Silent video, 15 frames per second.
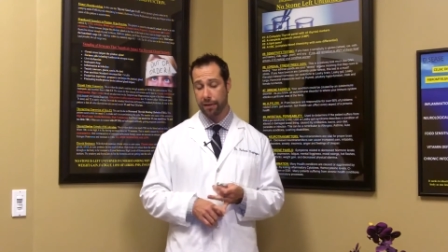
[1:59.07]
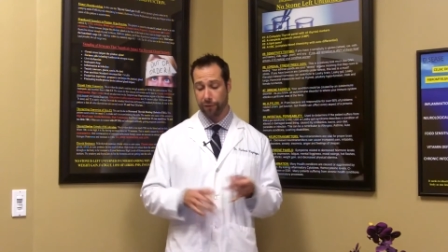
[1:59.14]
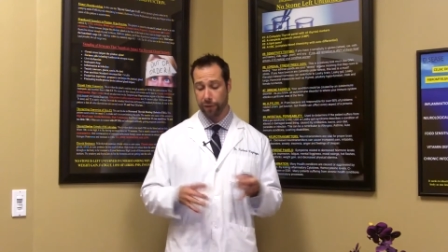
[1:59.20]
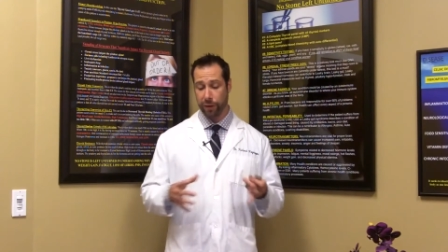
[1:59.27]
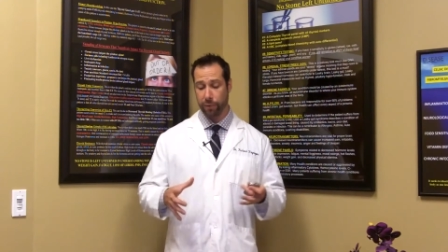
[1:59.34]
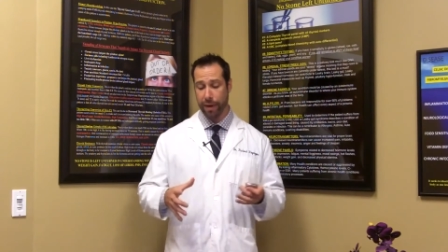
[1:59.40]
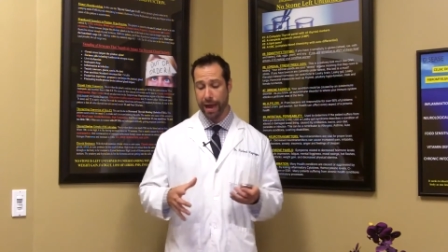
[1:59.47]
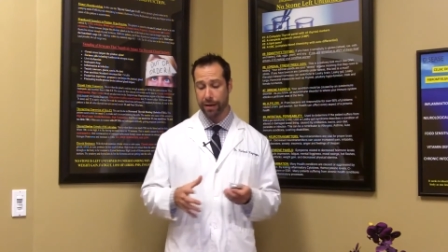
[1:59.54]

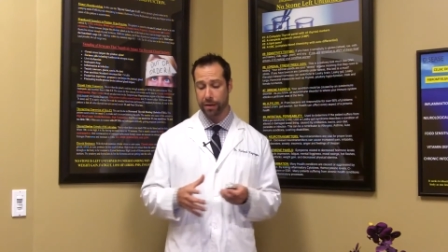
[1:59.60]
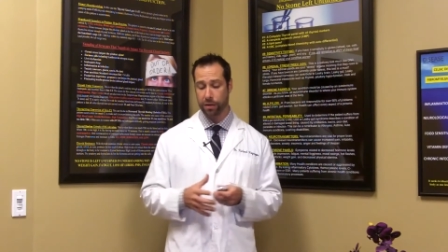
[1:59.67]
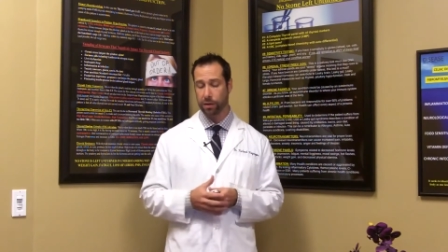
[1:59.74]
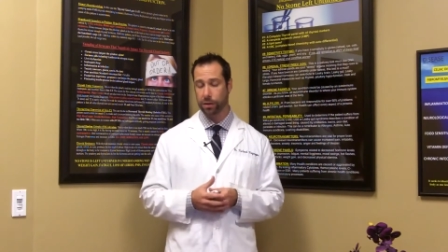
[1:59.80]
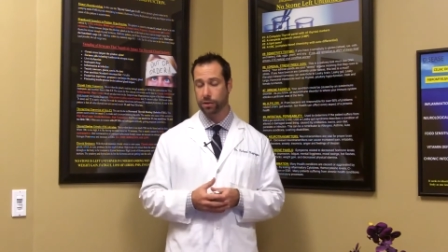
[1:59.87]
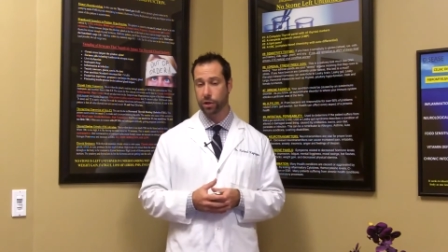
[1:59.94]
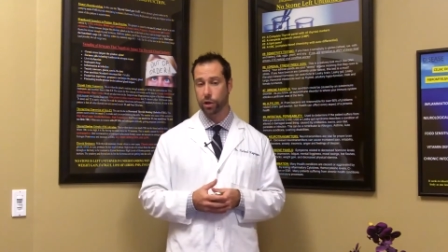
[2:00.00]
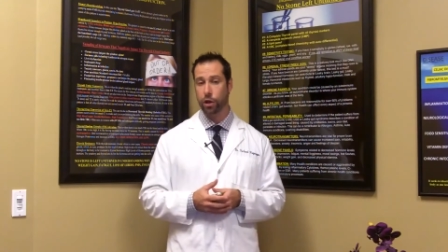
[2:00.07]
And free
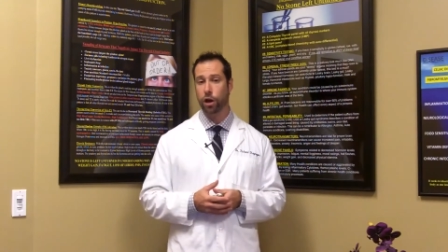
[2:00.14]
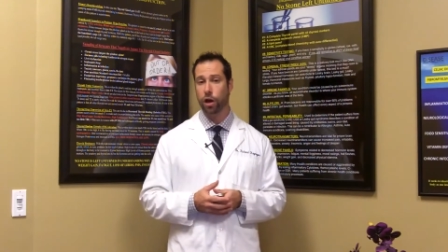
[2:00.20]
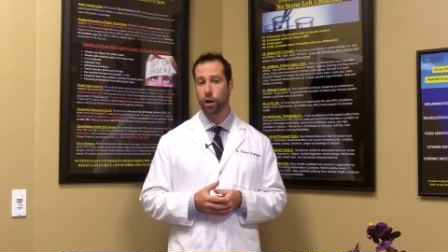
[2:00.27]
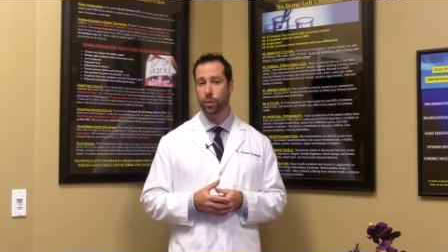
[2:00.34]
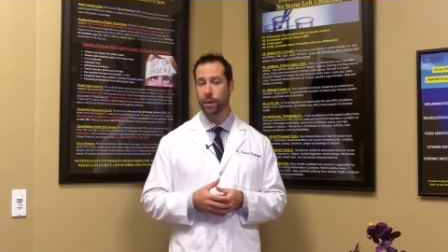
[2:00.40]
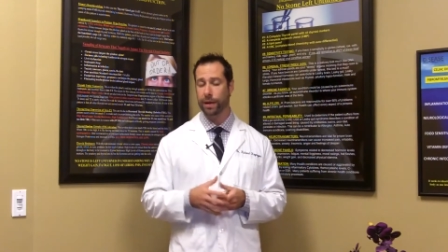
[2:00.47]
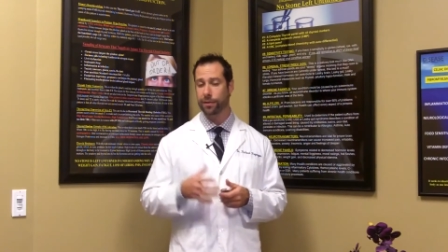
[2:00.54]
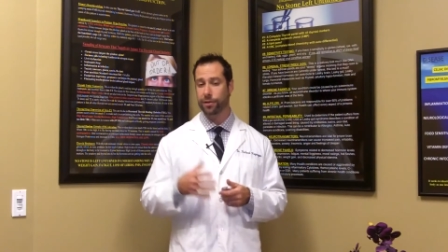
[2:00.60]
radicals
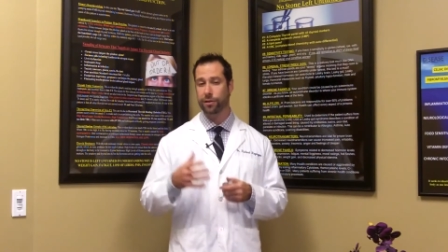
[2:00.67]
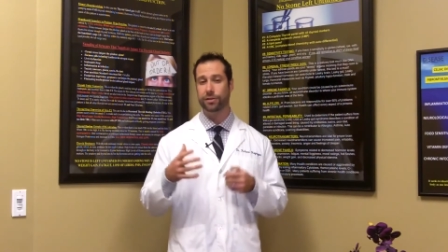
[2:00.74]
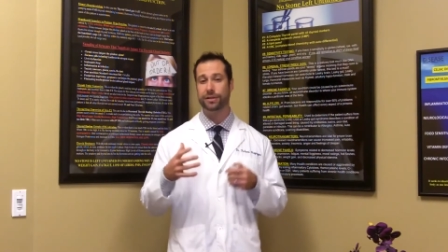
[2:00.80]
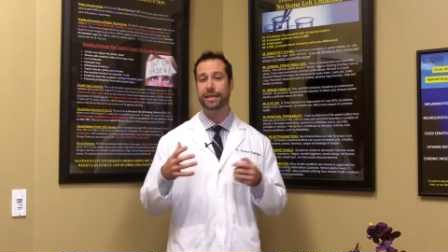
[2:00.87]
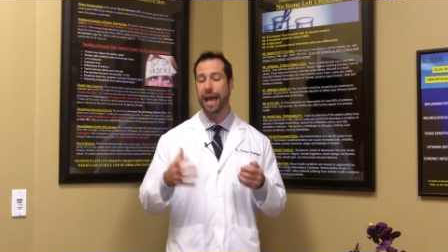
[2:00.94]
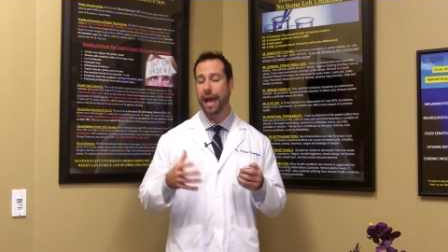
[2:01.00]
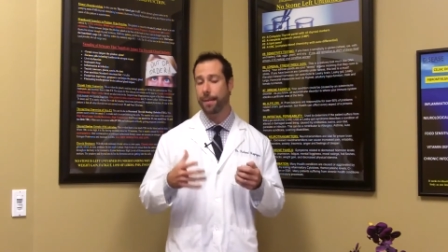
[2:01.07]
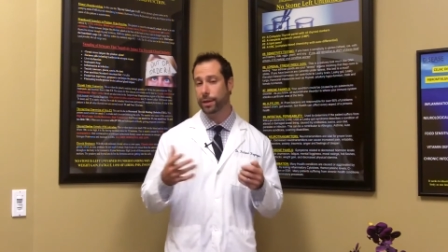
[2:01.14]
occur
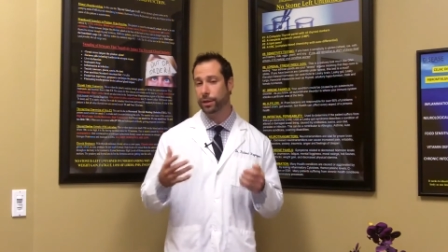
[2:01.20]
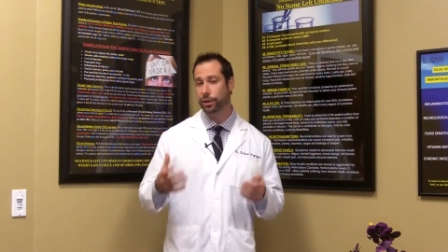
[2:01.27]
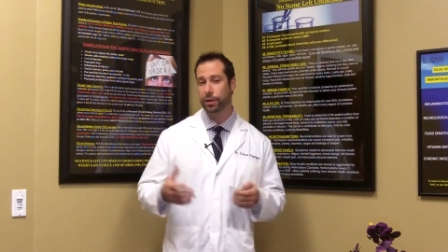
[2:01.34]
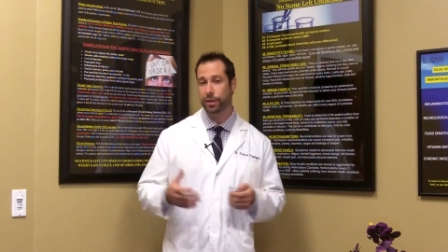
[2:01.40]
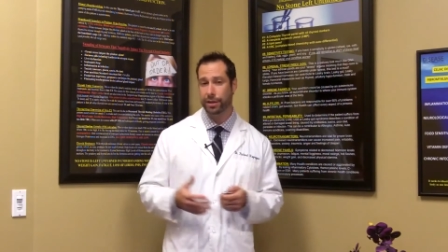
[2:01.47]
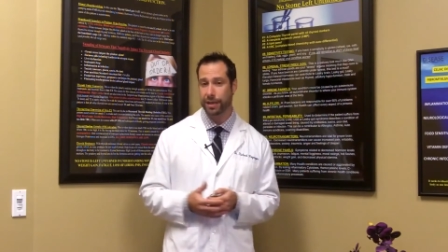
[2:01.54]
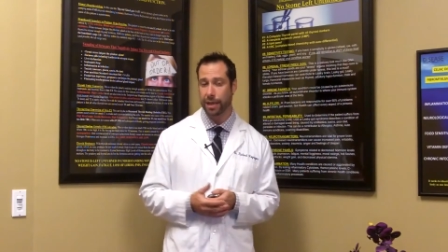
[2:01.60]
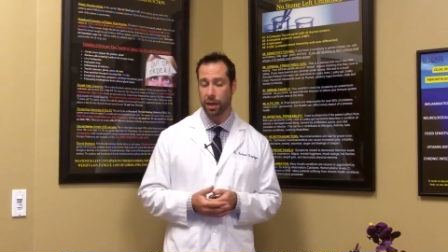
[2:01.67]
whenever there's
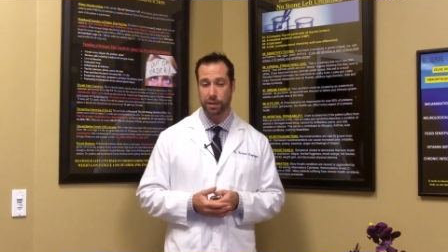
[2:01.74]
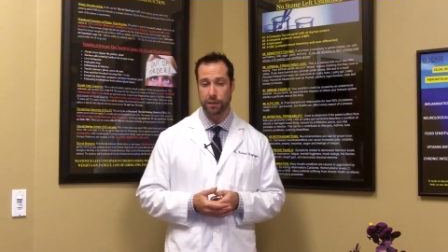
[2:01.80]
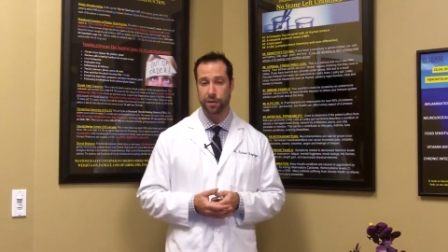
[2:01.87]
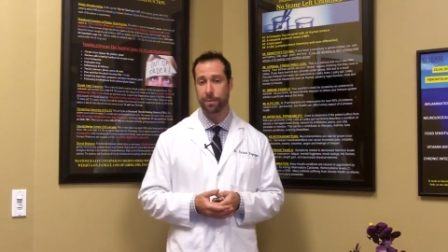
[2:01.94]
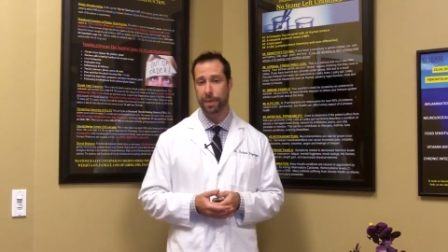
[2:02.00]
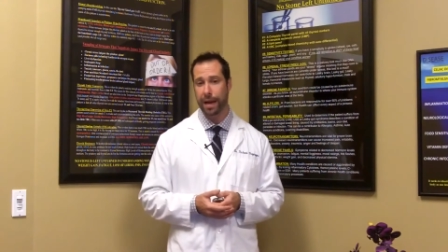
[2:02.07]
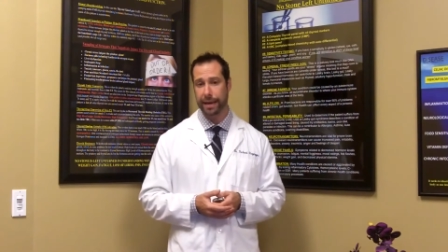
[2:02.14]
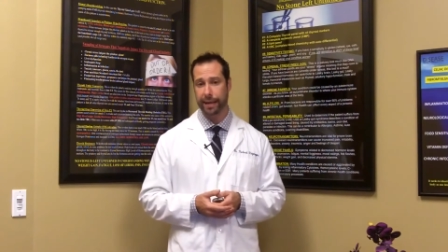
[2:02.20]
damage to the
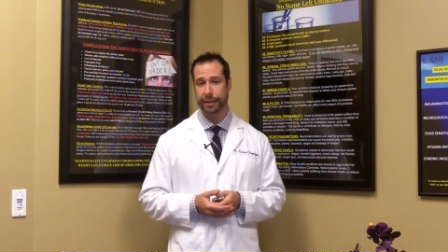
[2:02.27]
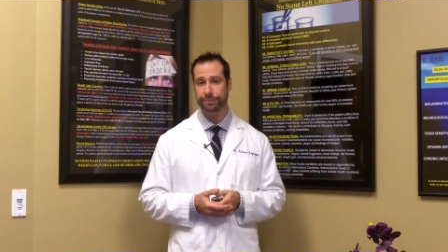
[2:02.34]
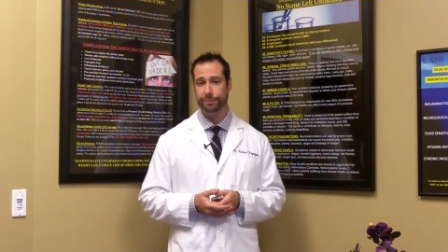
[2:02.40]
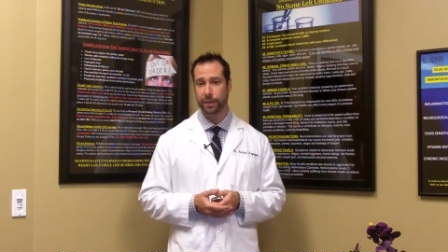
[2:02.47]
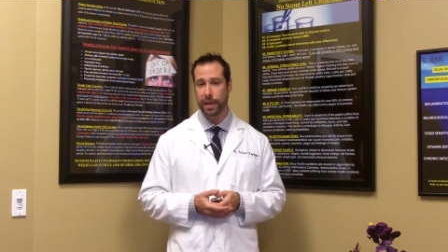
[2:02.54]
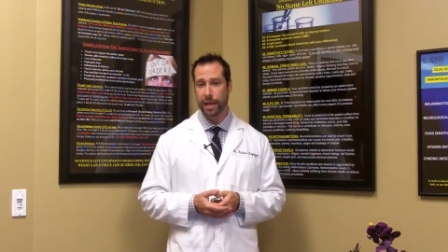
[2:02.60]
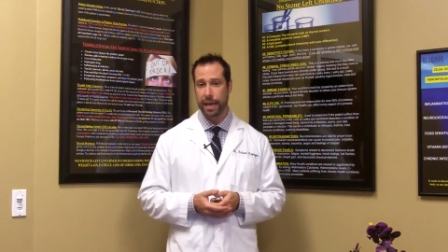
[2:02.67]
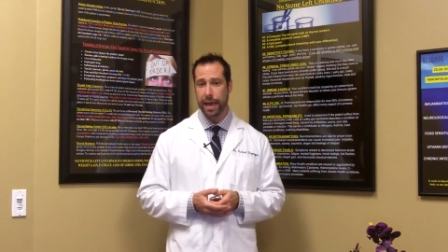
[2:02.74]
cells of our
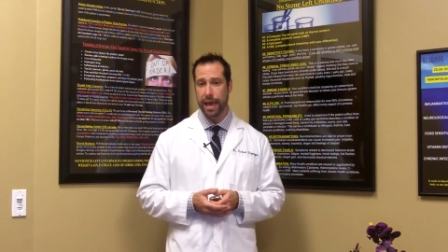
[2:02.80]
body.